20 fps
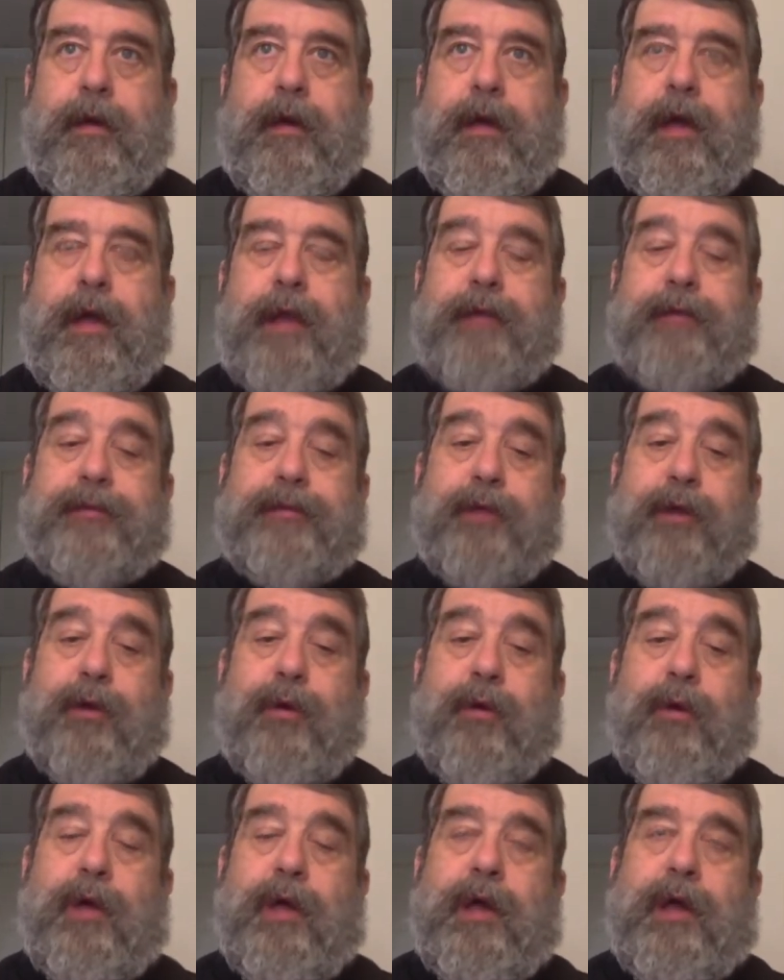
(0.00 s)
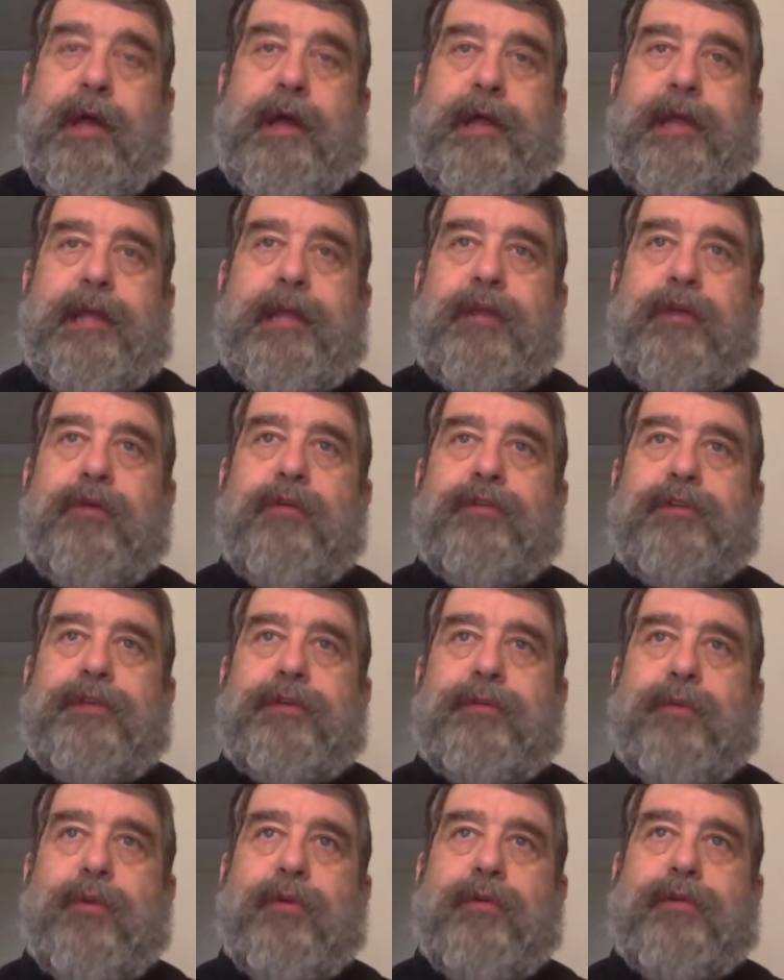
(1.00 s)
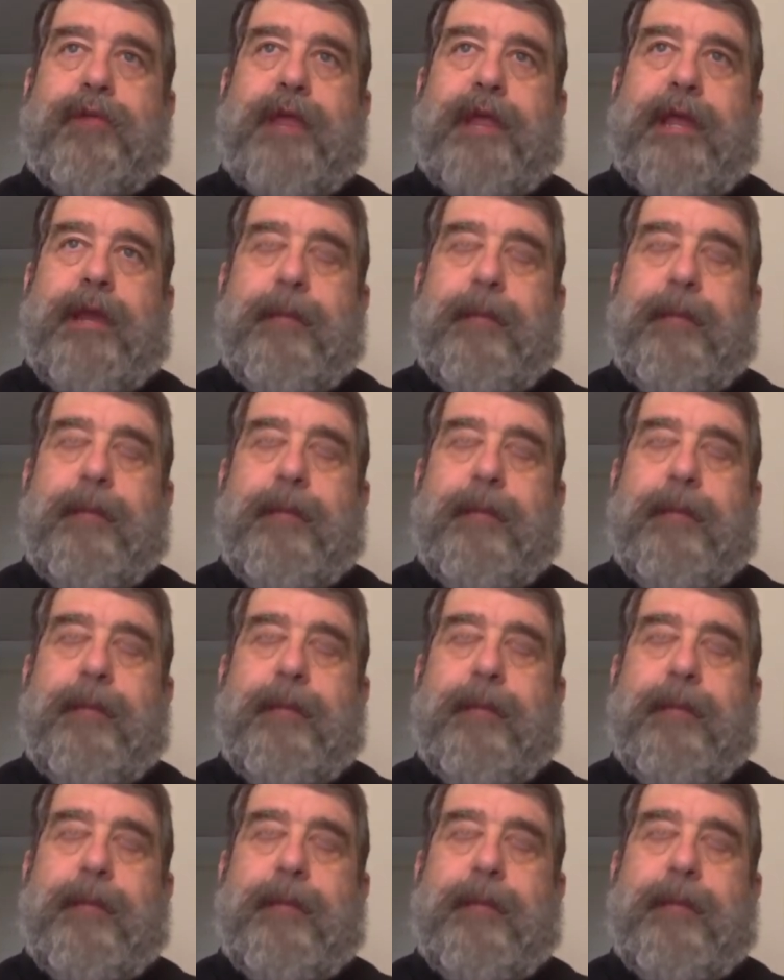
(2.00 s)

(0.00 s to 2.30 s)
And so he uses words like